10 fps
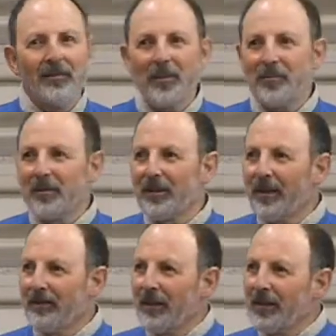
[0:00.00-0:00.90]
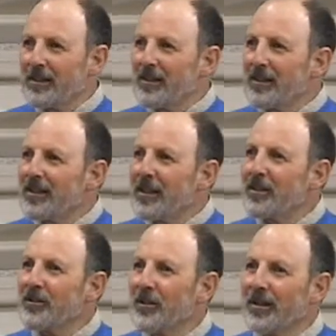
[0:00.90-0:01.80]
People can have a lot of
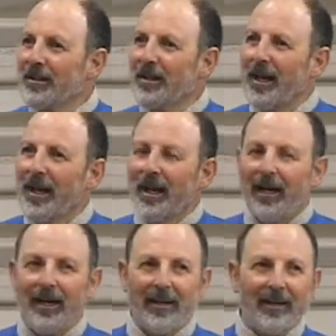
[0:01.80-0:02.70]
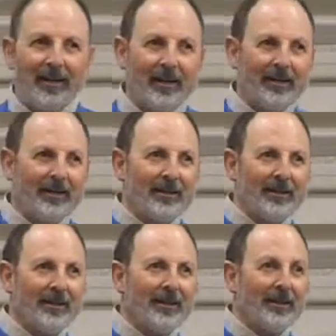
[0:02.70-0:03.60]
success with, and
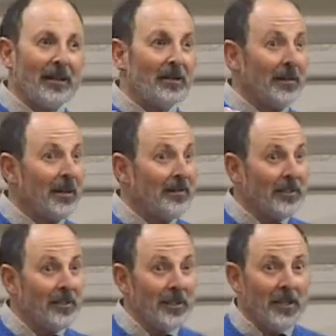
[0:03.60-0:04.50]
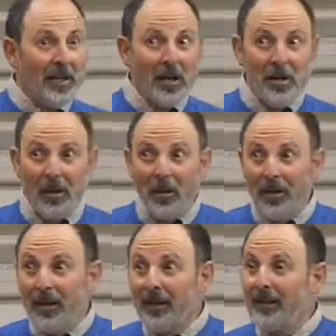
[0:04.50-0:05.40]
they don't have to know a
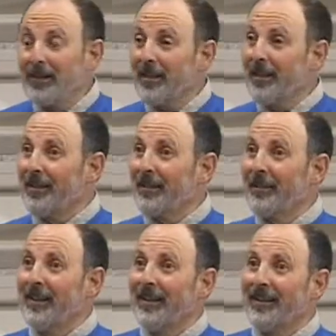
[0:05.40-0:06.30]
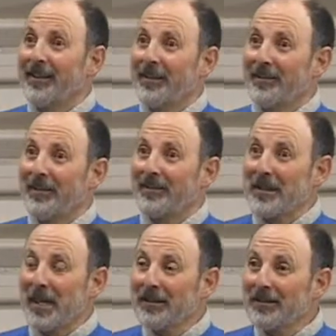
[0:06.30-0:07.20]
lot of
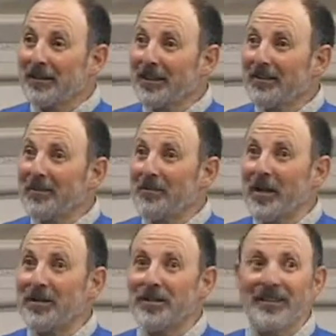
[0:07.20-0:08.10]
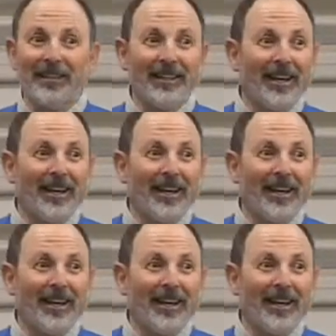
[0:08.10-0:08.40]
technical information.